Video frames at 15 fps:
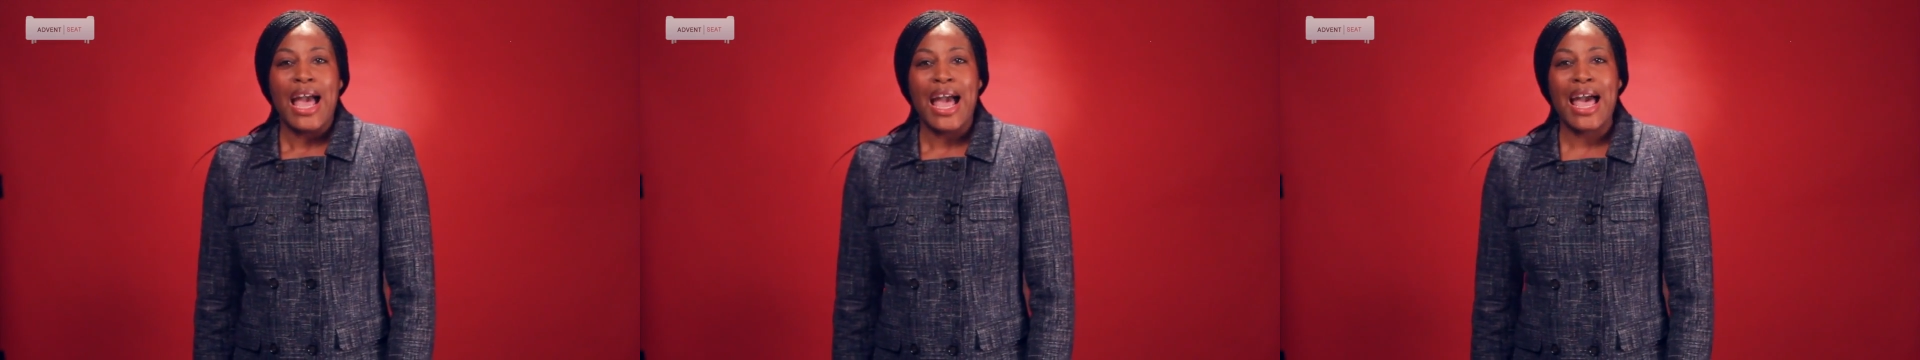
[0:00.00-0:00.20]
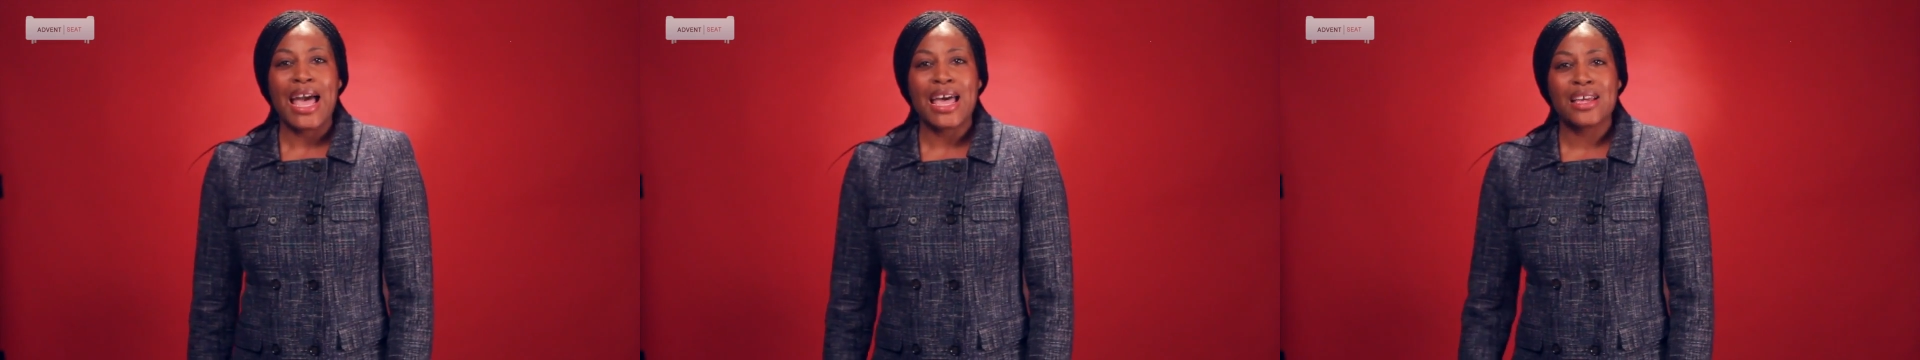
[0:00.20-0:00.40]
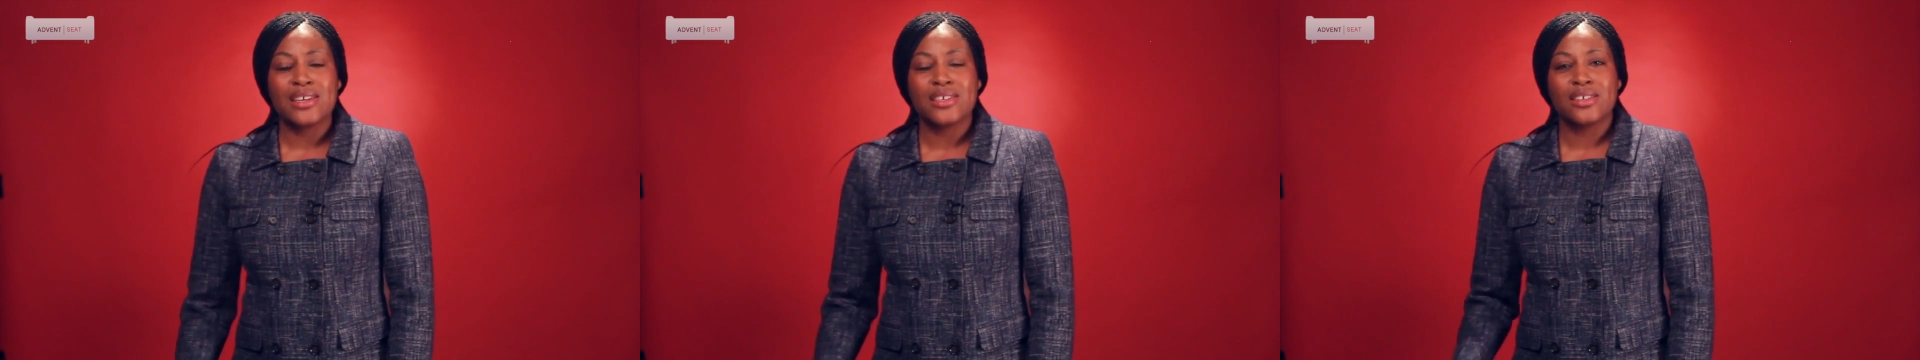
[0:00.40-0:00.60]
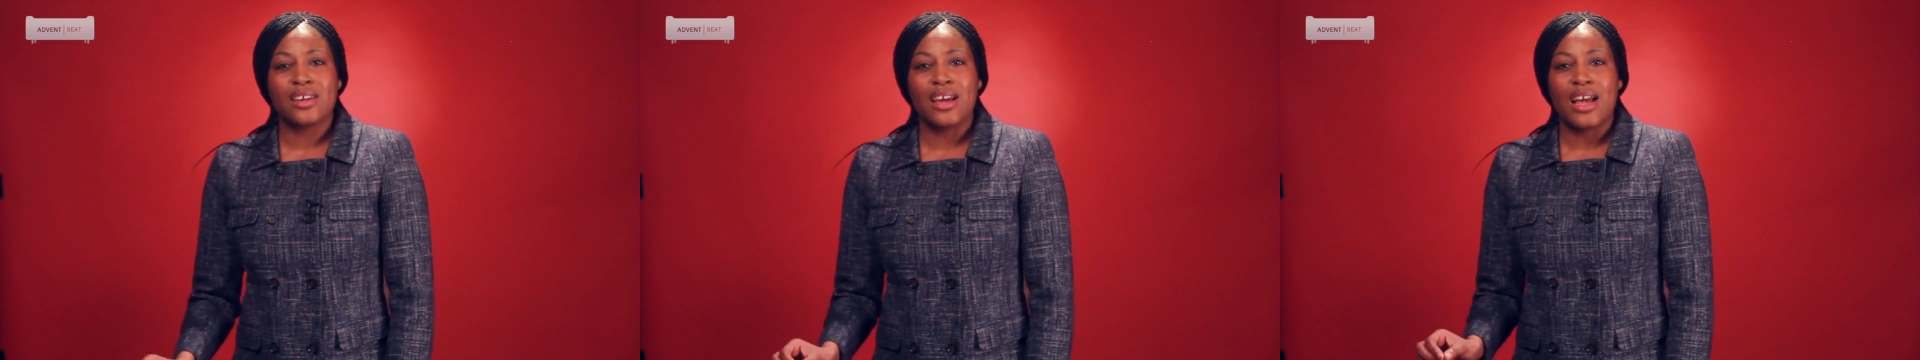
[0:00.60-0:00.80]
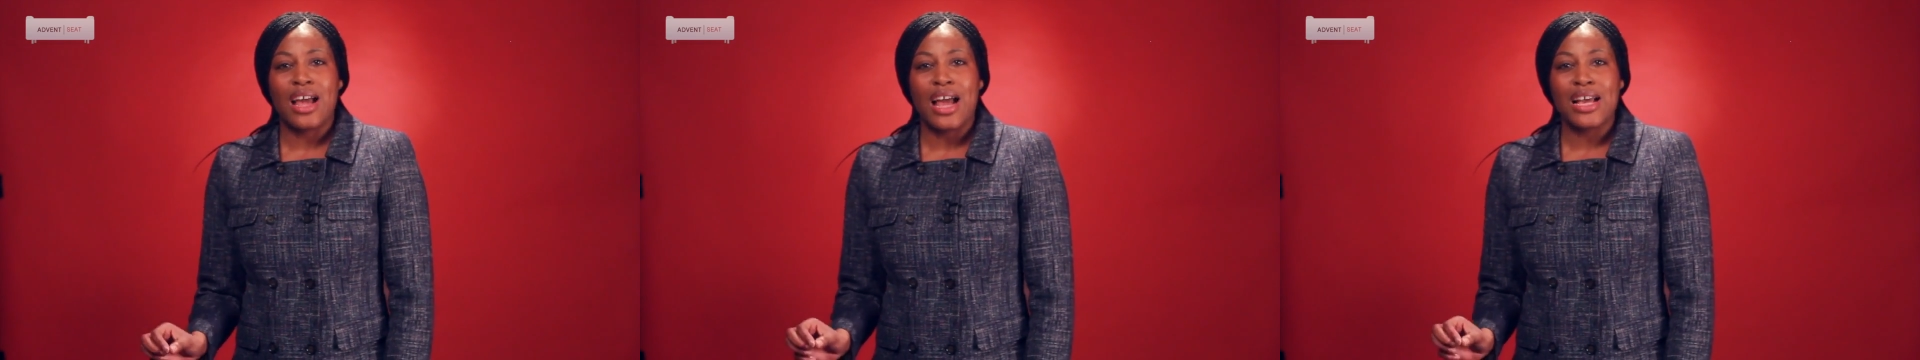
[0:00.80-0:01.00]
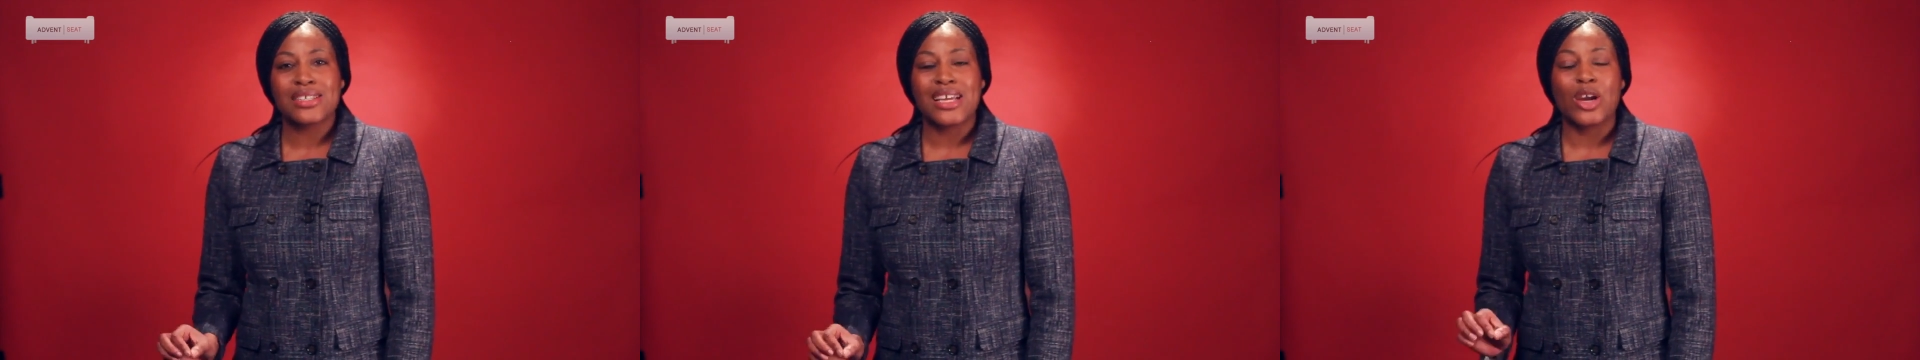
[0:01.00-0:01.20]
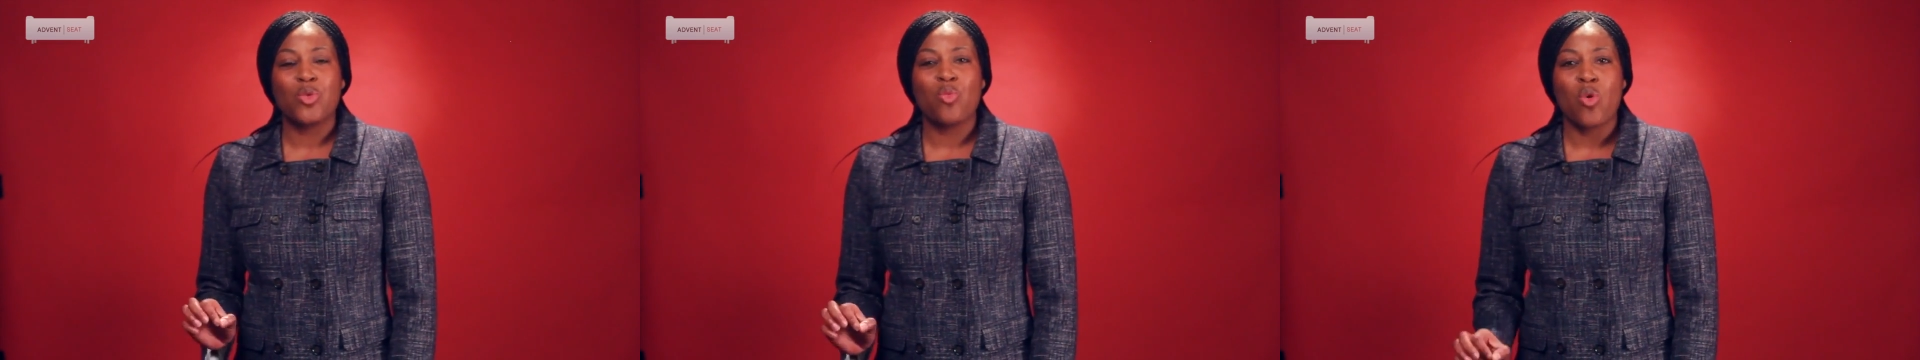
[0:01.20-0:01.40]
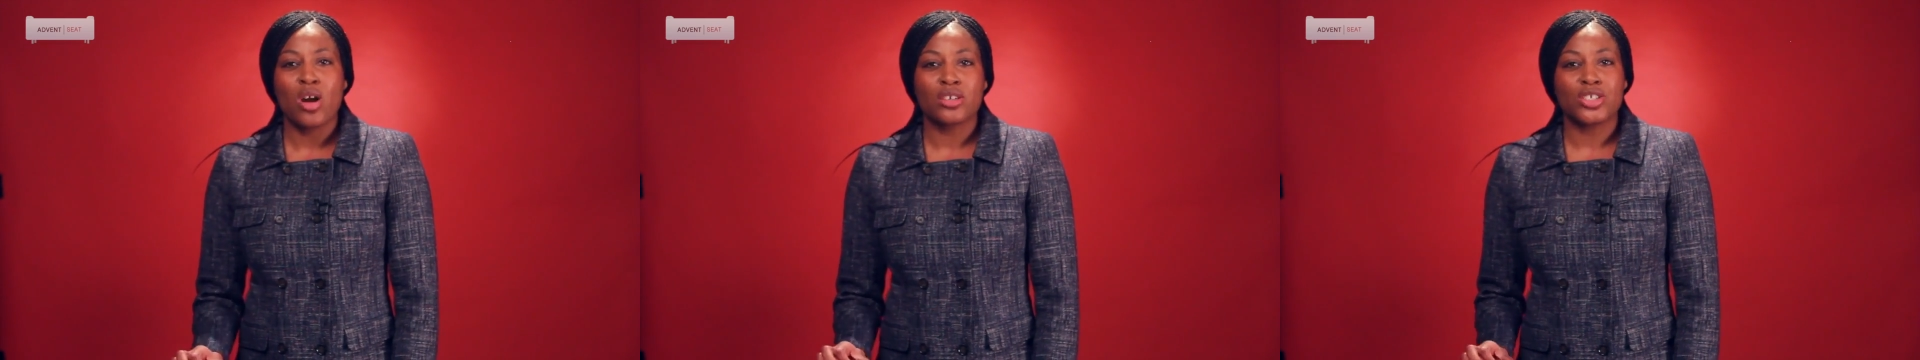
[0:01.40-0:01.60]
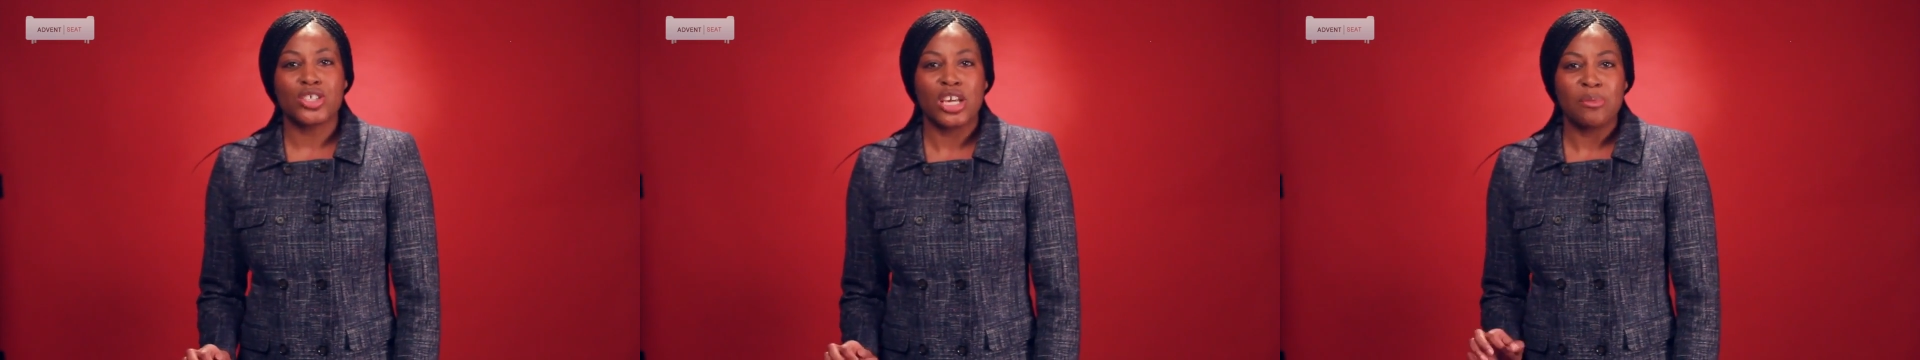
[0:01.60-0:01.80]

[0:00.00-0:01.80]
And as I watched